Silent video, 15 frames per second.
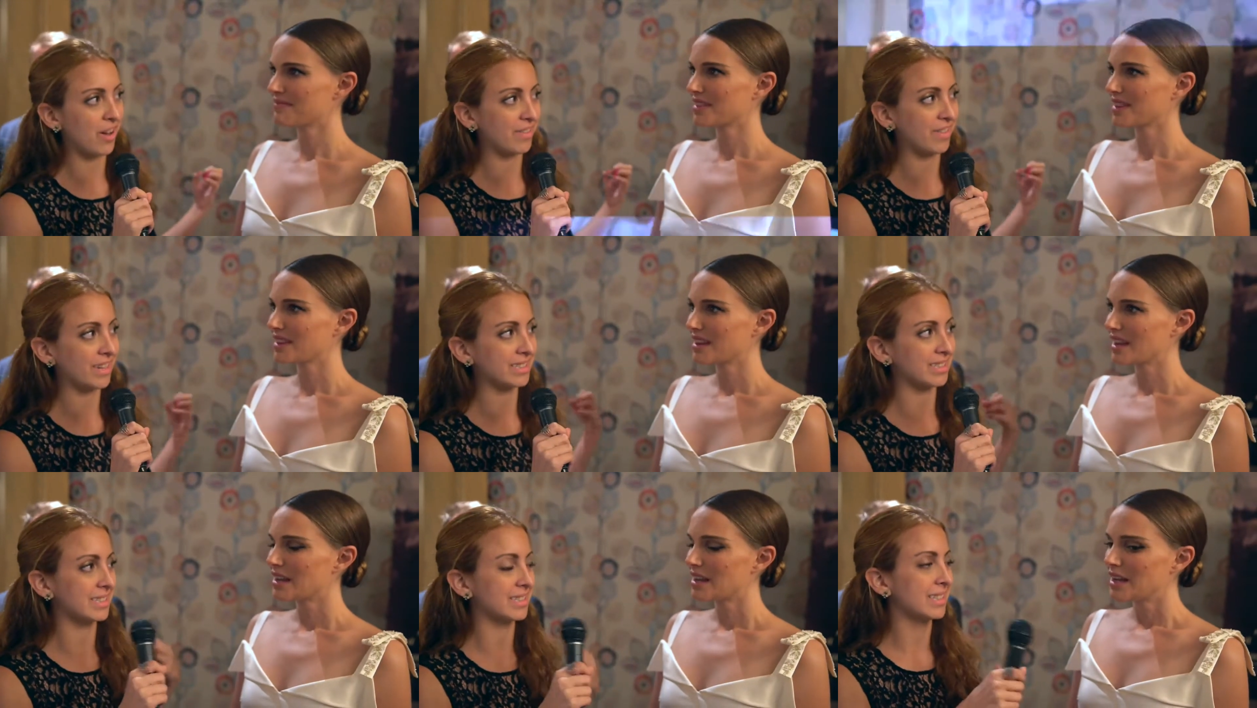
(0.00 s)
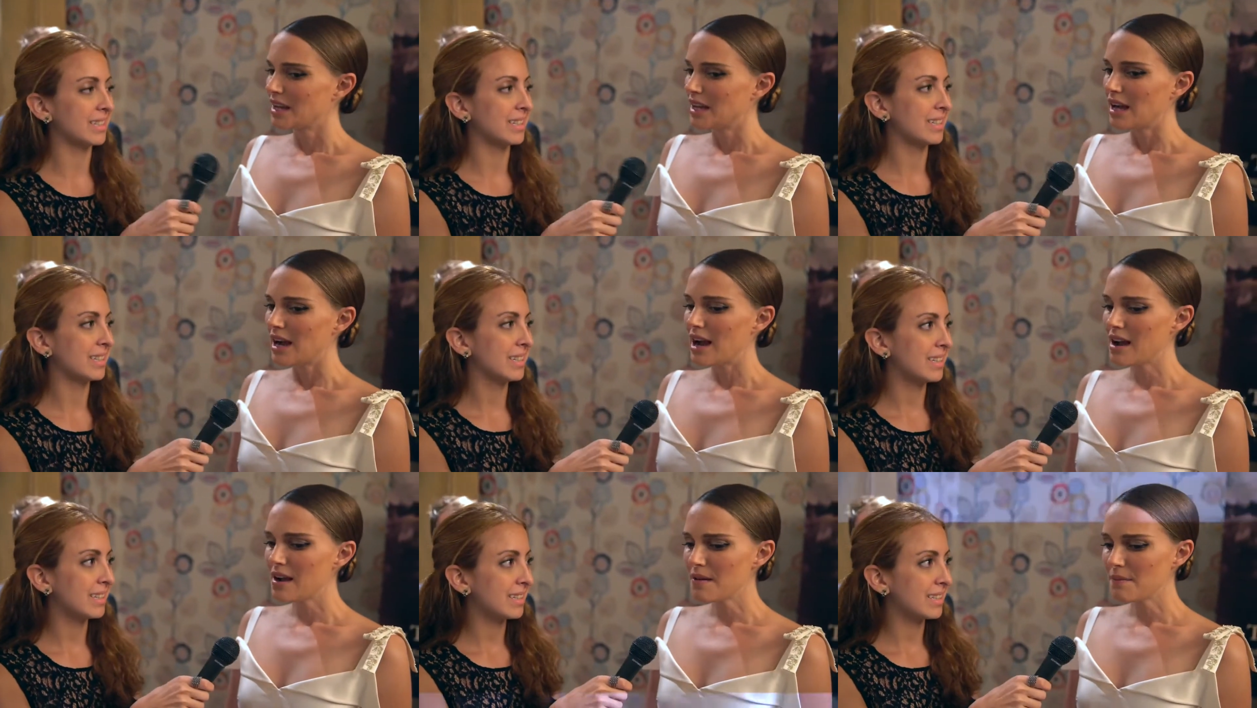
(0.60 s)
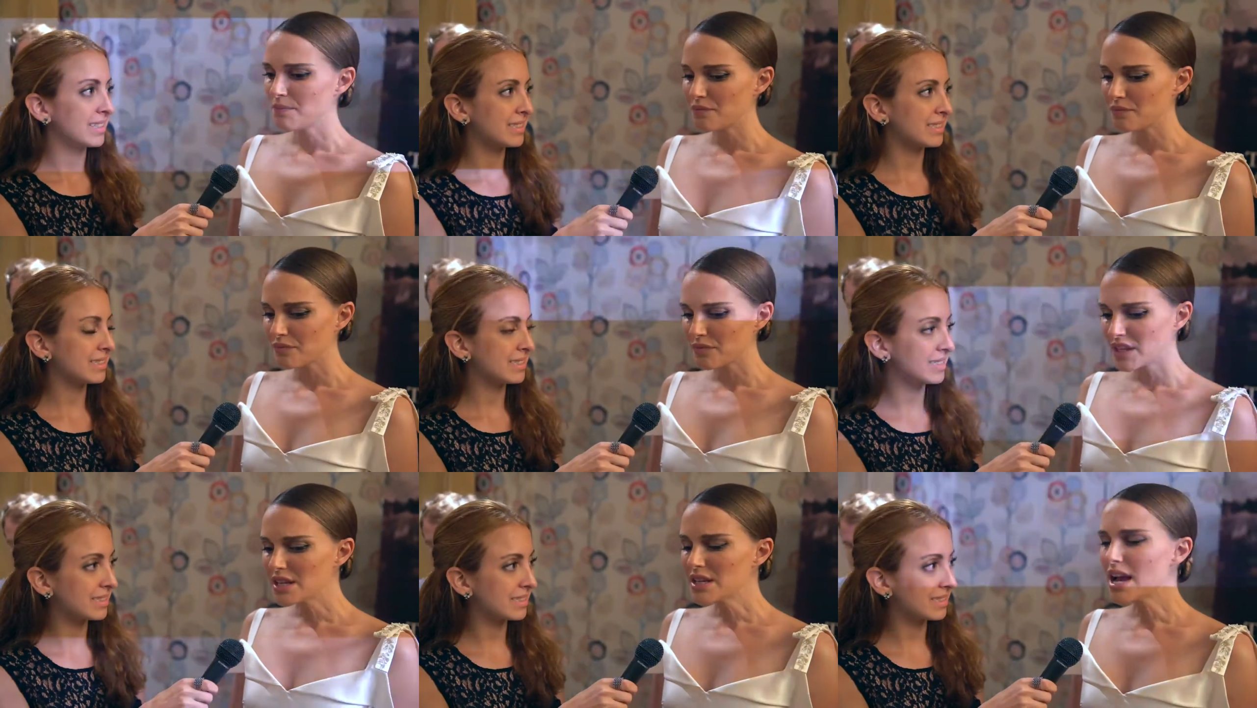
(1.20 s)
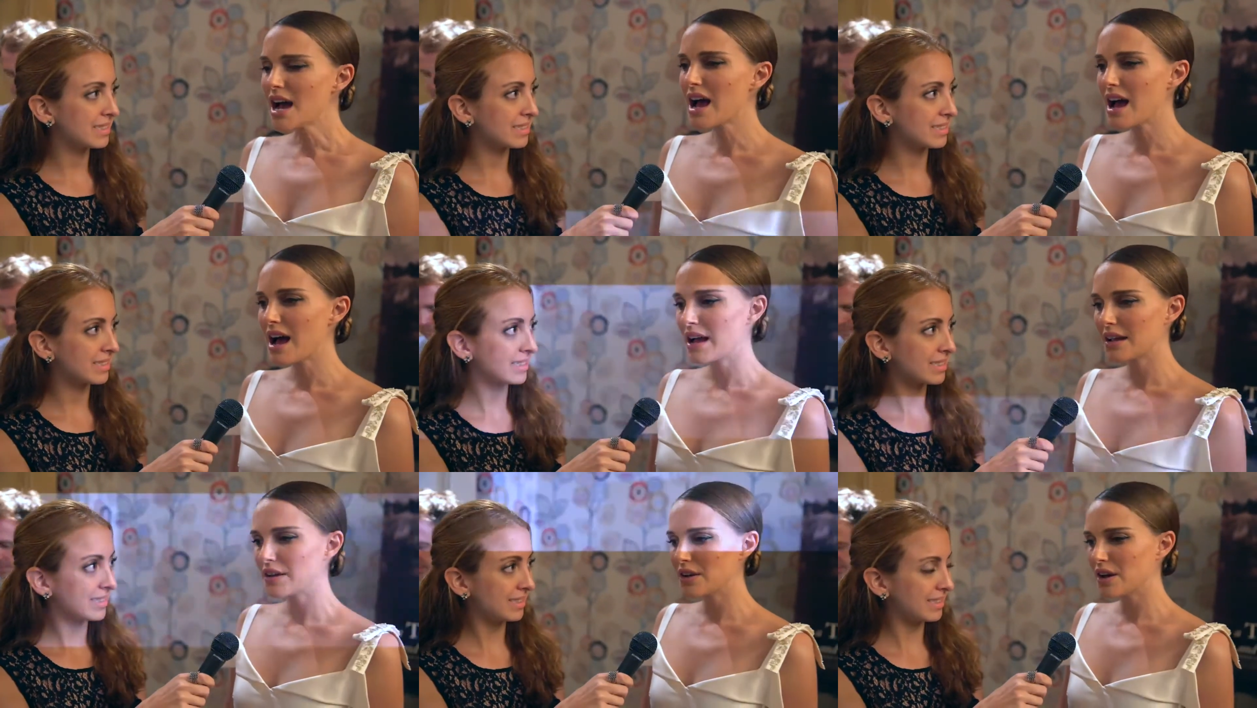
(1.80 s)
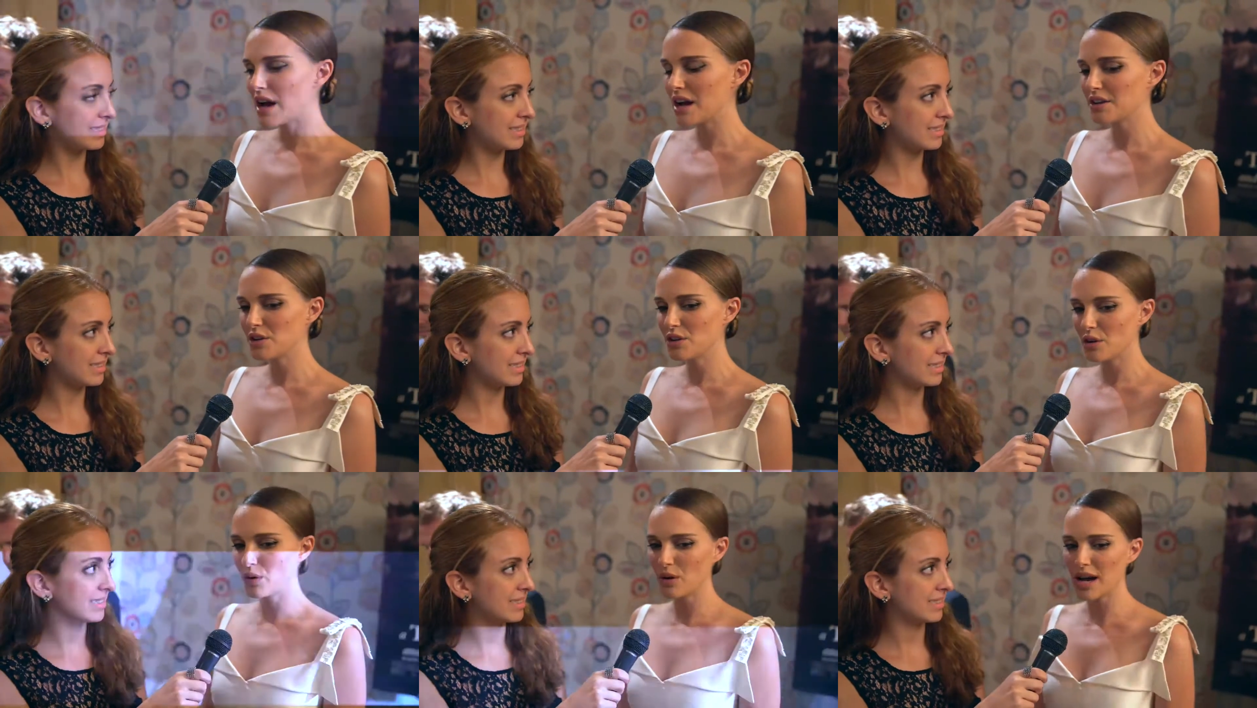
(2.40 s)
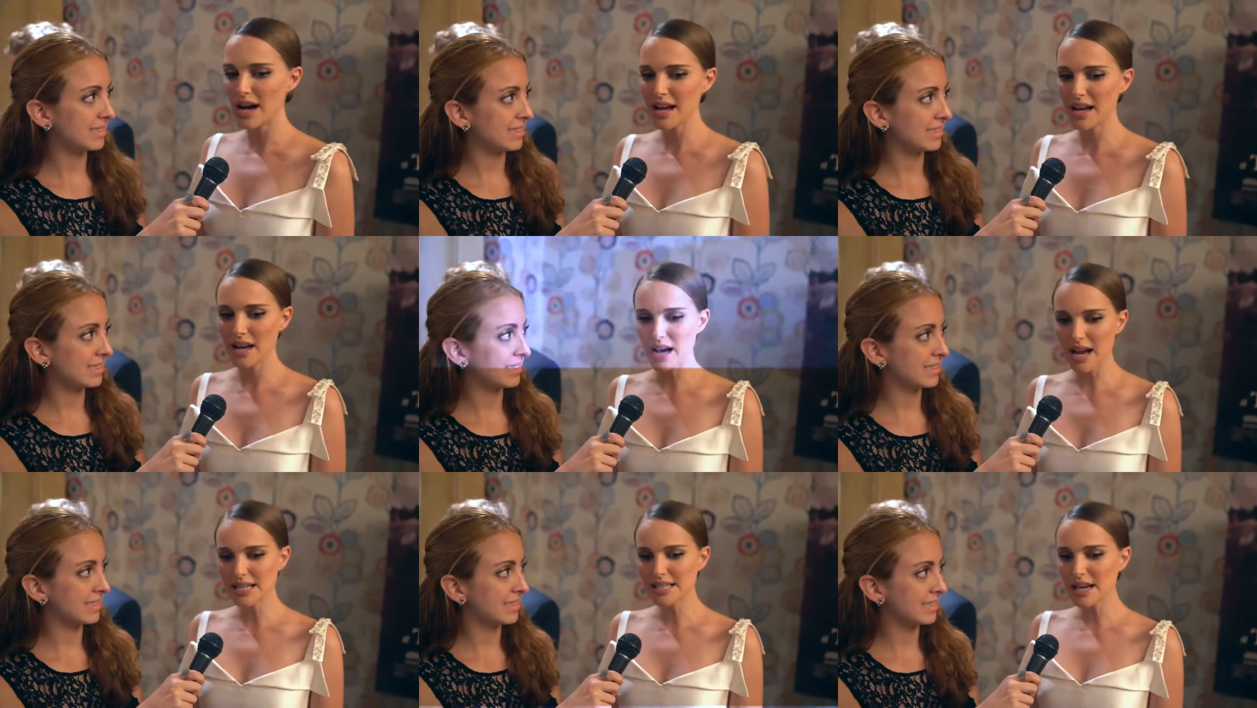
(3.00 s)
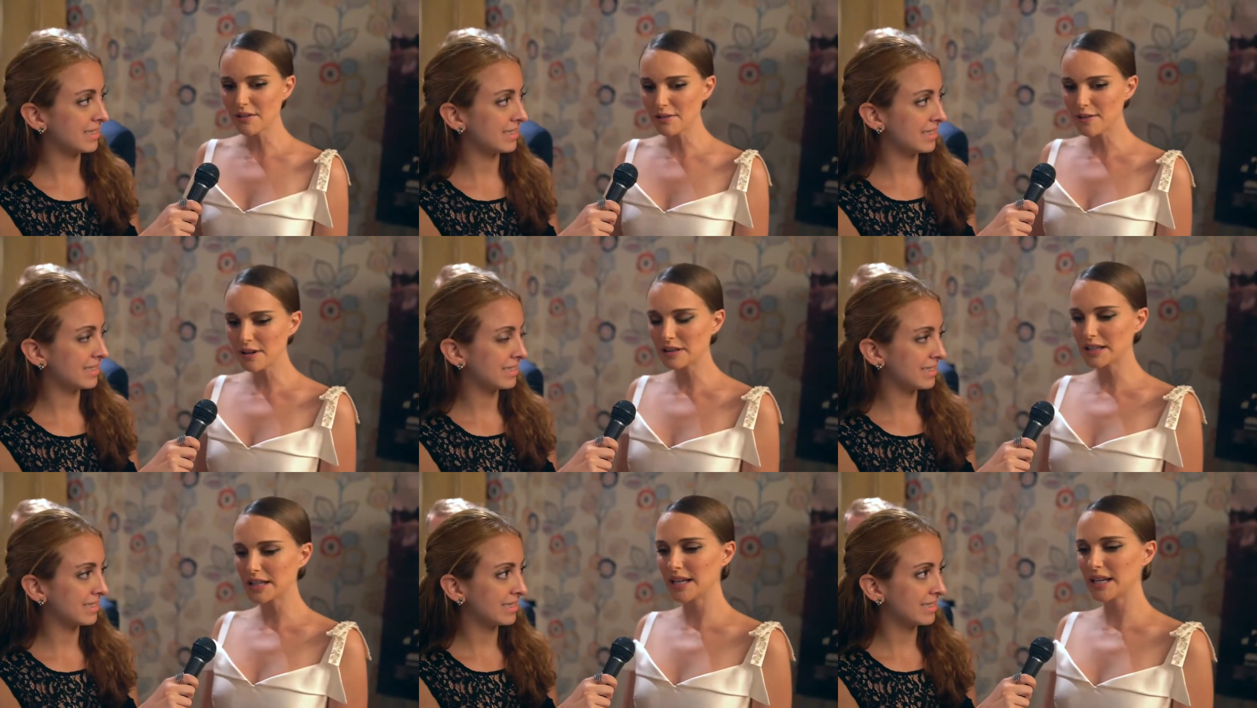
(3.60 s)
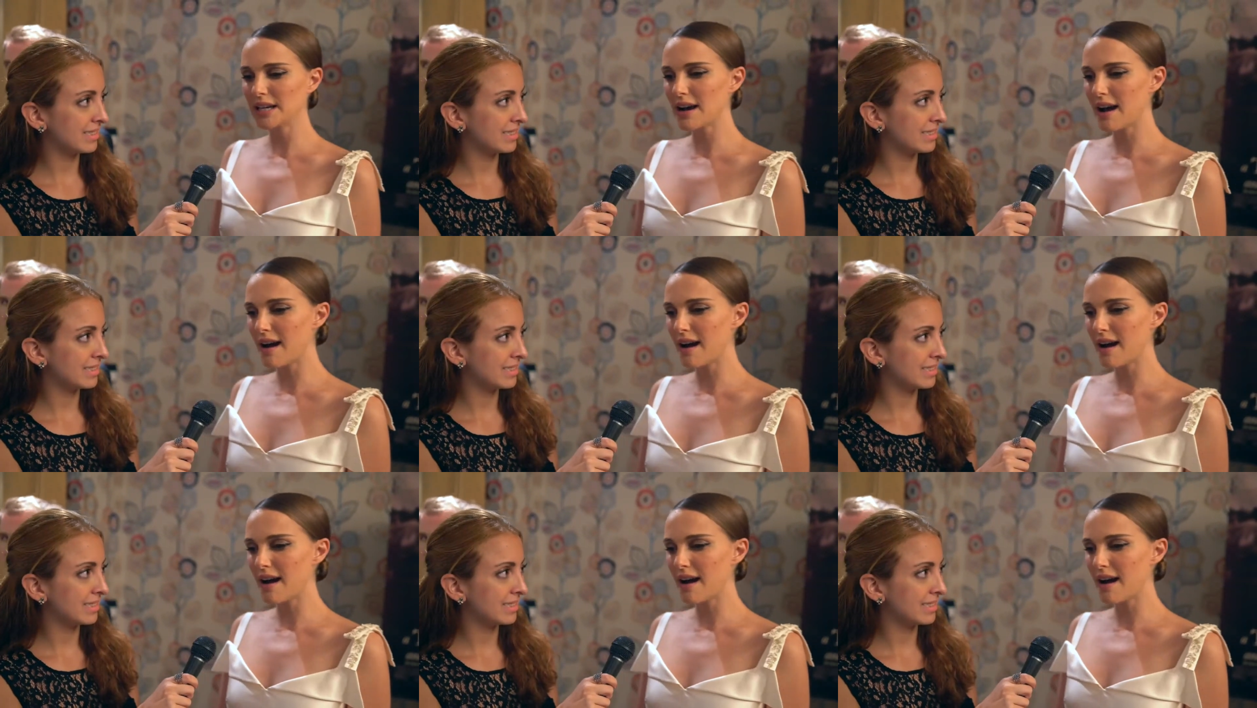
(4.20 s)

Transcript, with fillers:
Speaker 1: on this?
Speaker 2: Um, yeah, you know, I, I definitely.